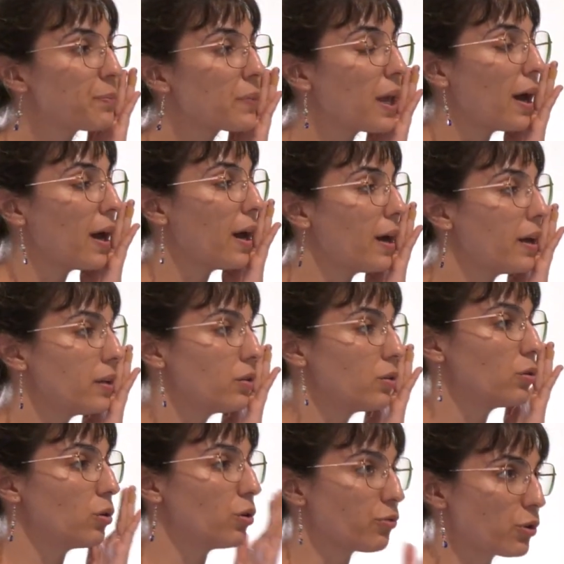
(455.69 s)
And
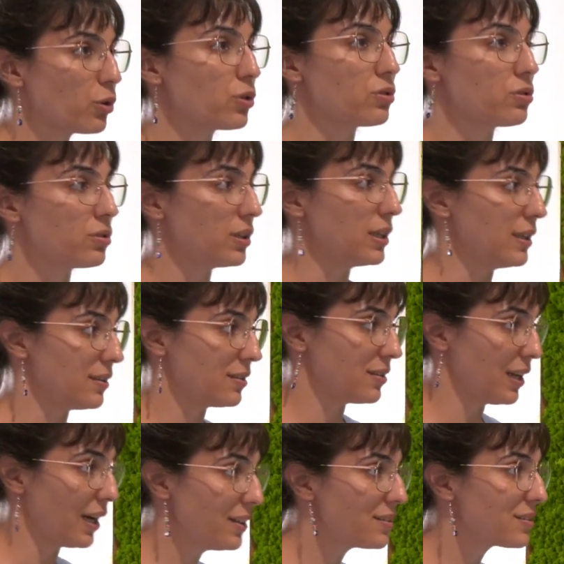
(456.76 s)
of course, it's
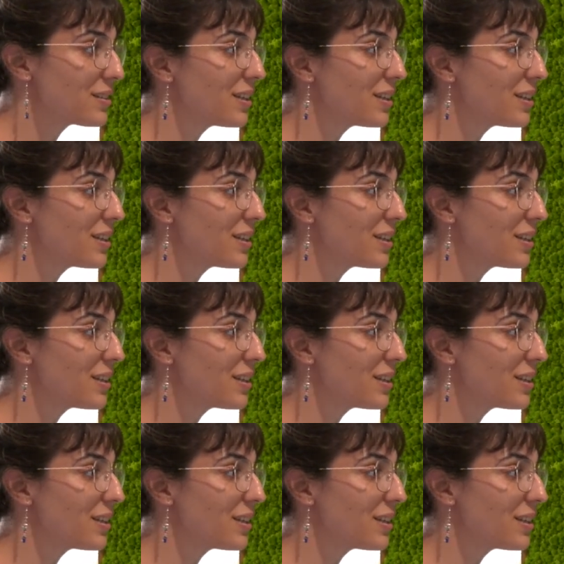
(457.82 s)
nice,